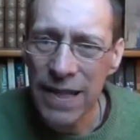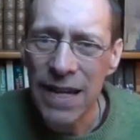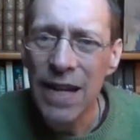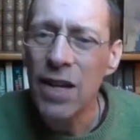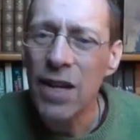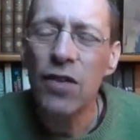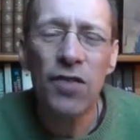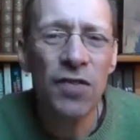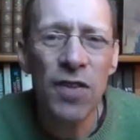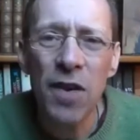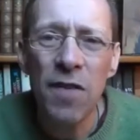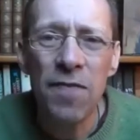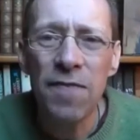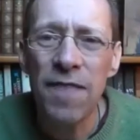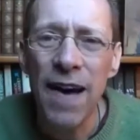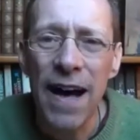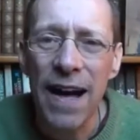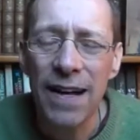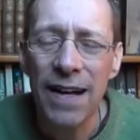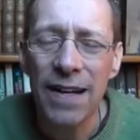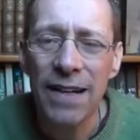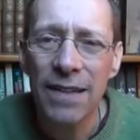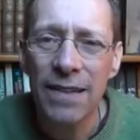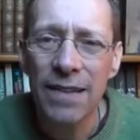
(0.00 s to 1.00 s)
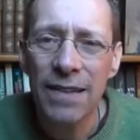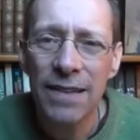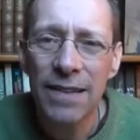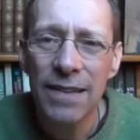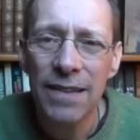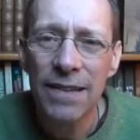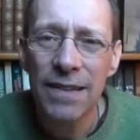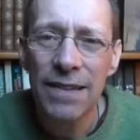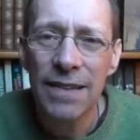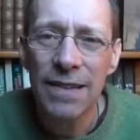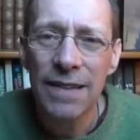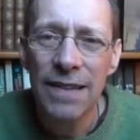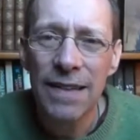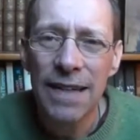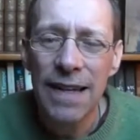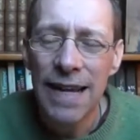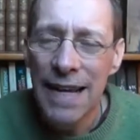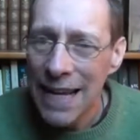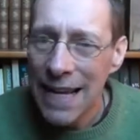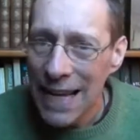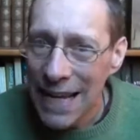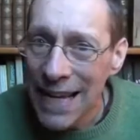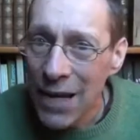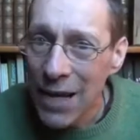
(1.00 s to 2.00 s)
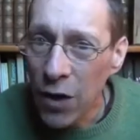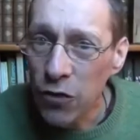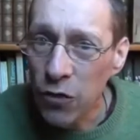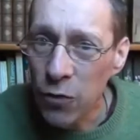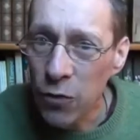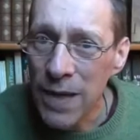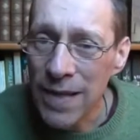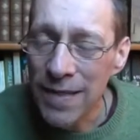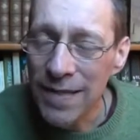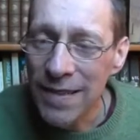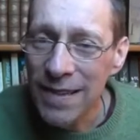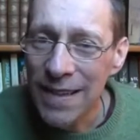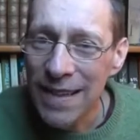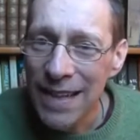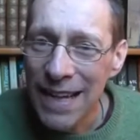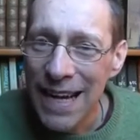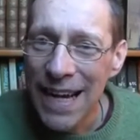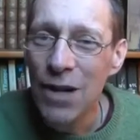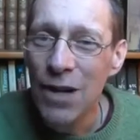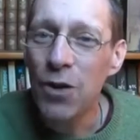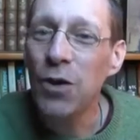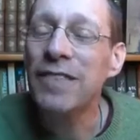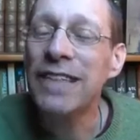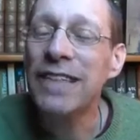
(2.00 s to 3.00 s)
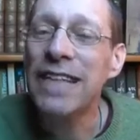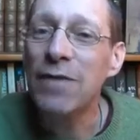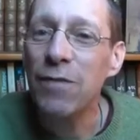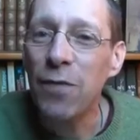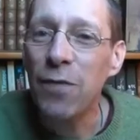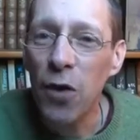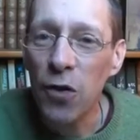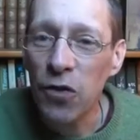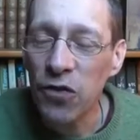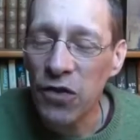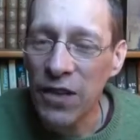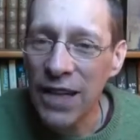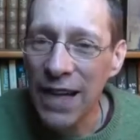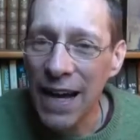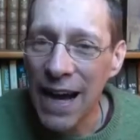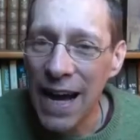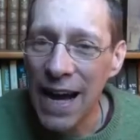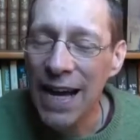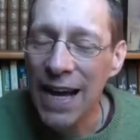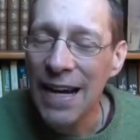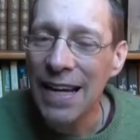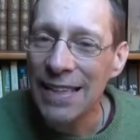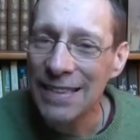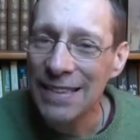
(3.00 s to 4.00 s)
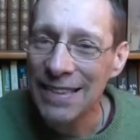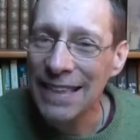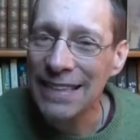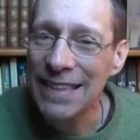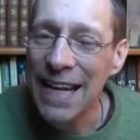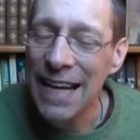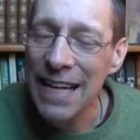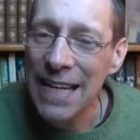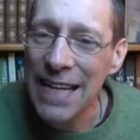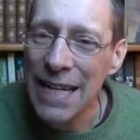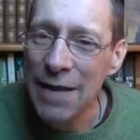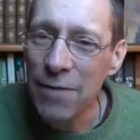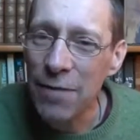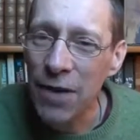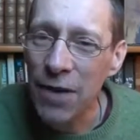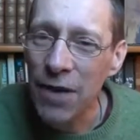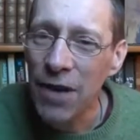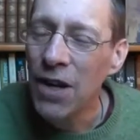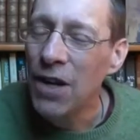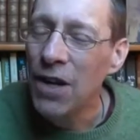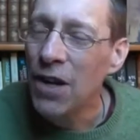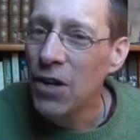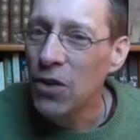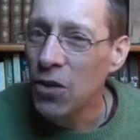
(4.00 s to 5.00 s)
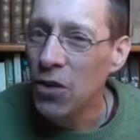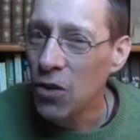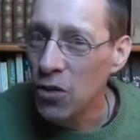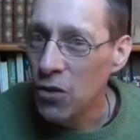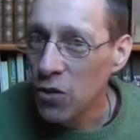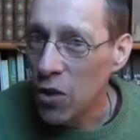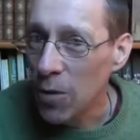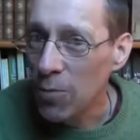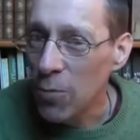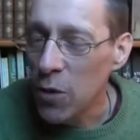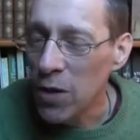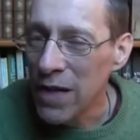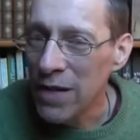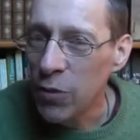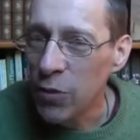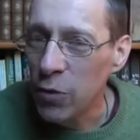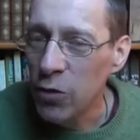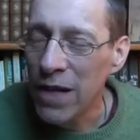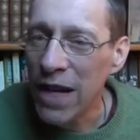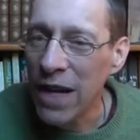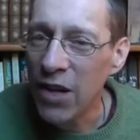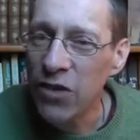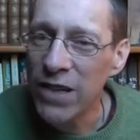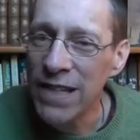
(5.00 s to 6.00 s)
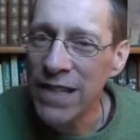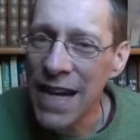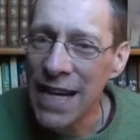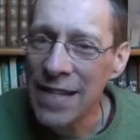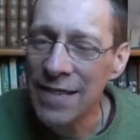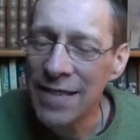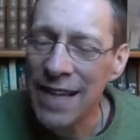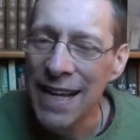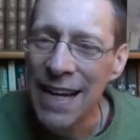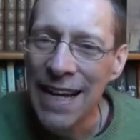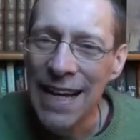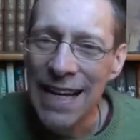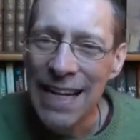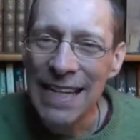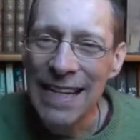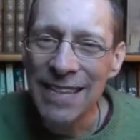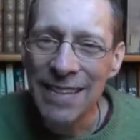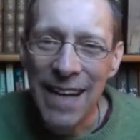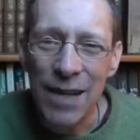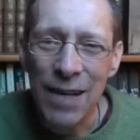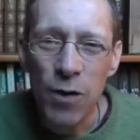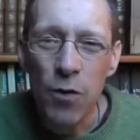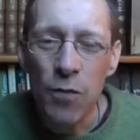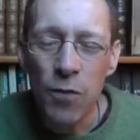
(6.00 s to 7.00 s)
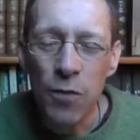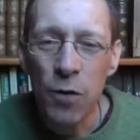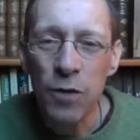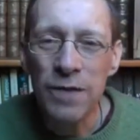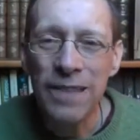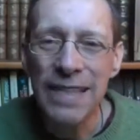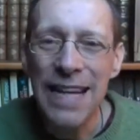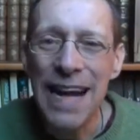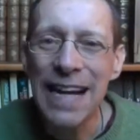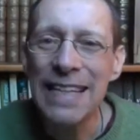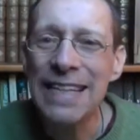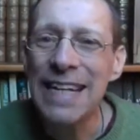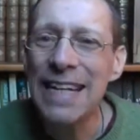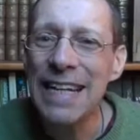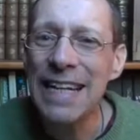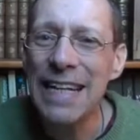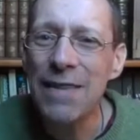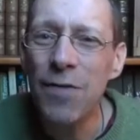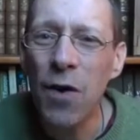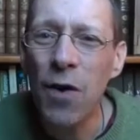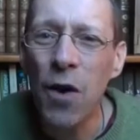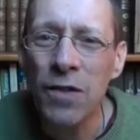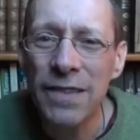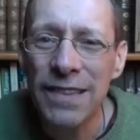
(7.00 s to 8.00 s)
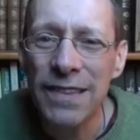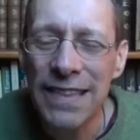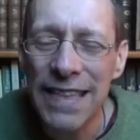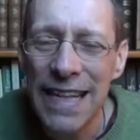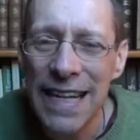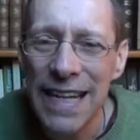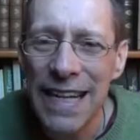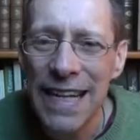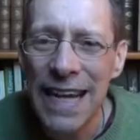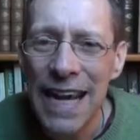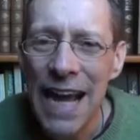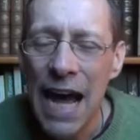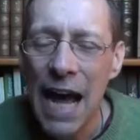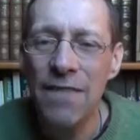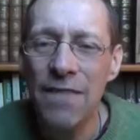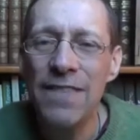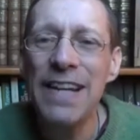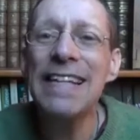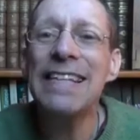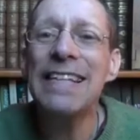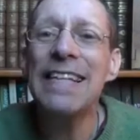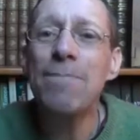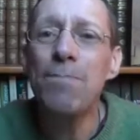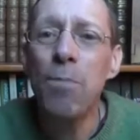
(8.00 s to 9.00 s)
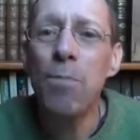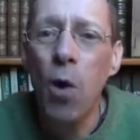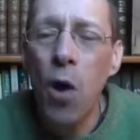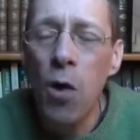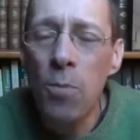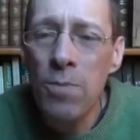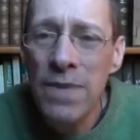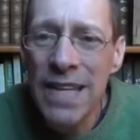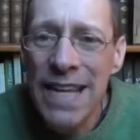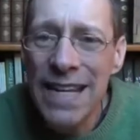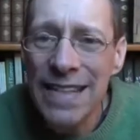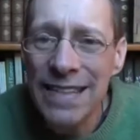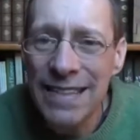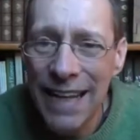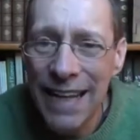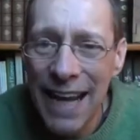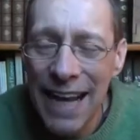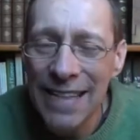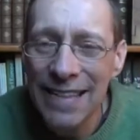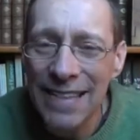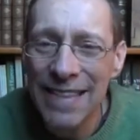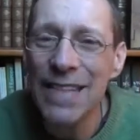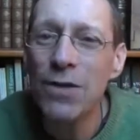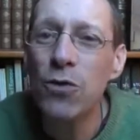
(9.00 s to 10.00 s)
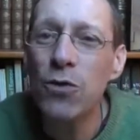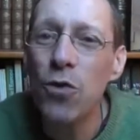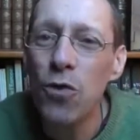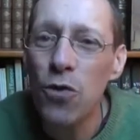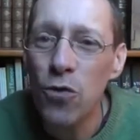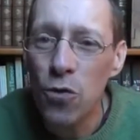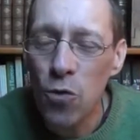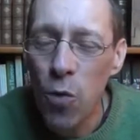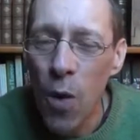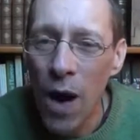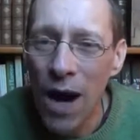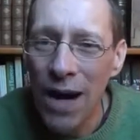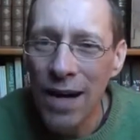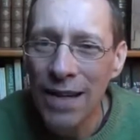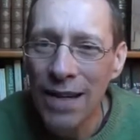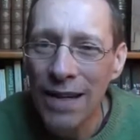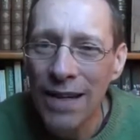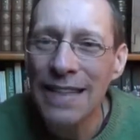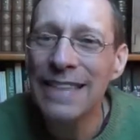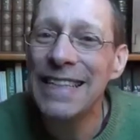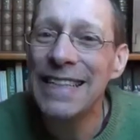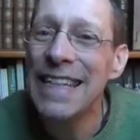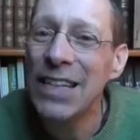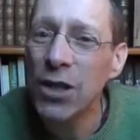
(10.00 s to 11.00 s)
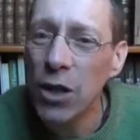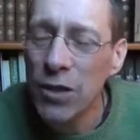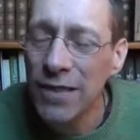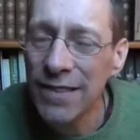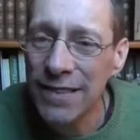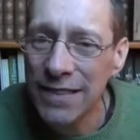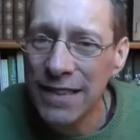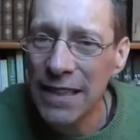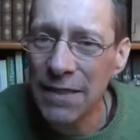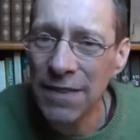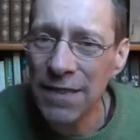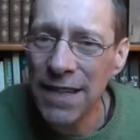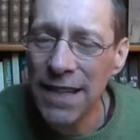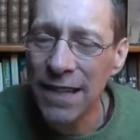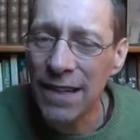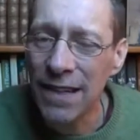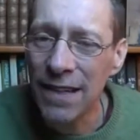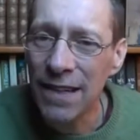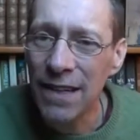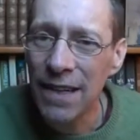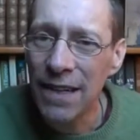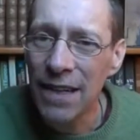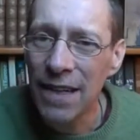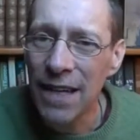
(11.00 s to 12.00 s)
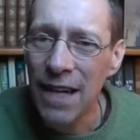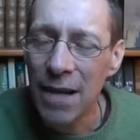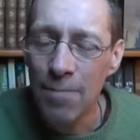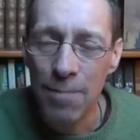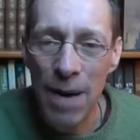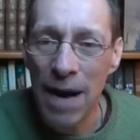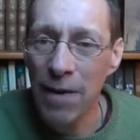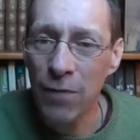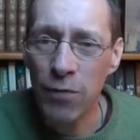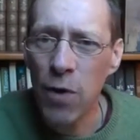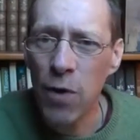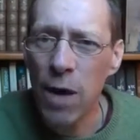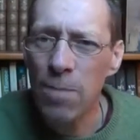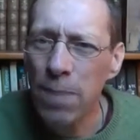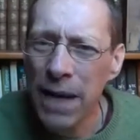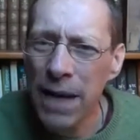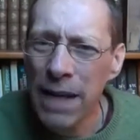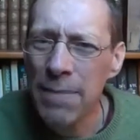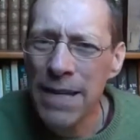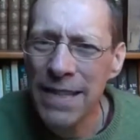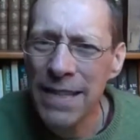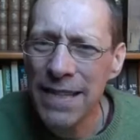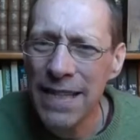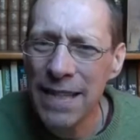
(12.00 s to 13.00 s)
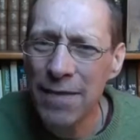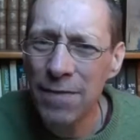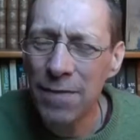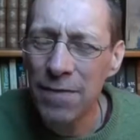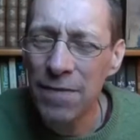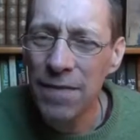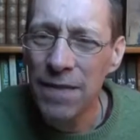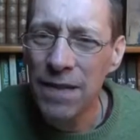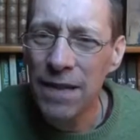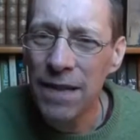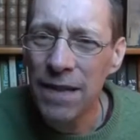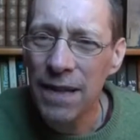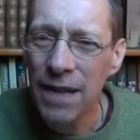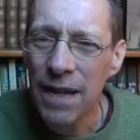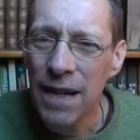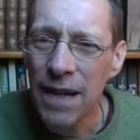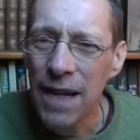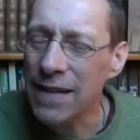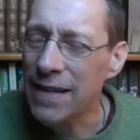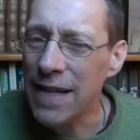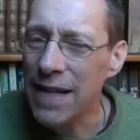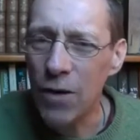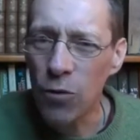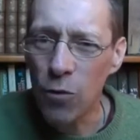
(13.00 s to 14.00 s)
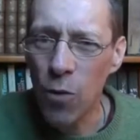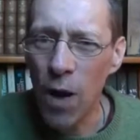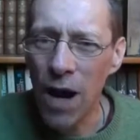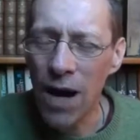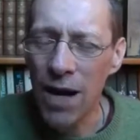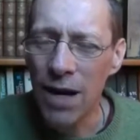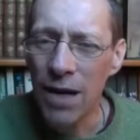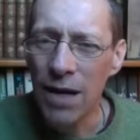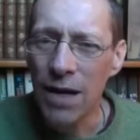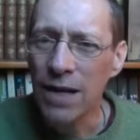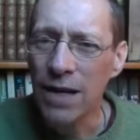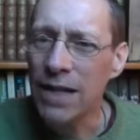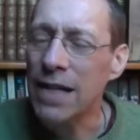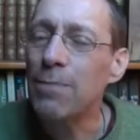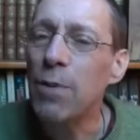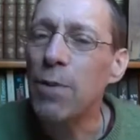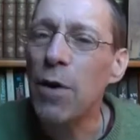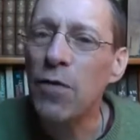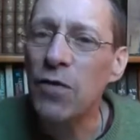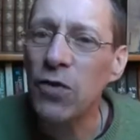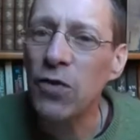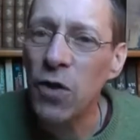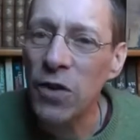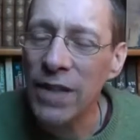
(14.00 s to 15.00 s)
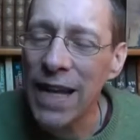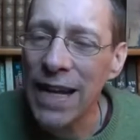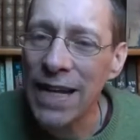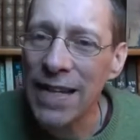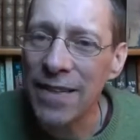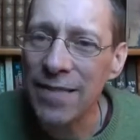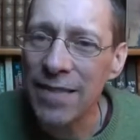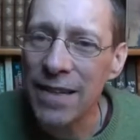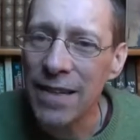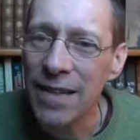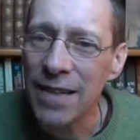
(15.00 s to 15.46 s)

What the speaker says: with first treatises of law, civil codes, sometimes primitive, and laws that may scandalize, for example, that law of Moses commanding to stone a woman, if she was raped in a city, because she could have shouted,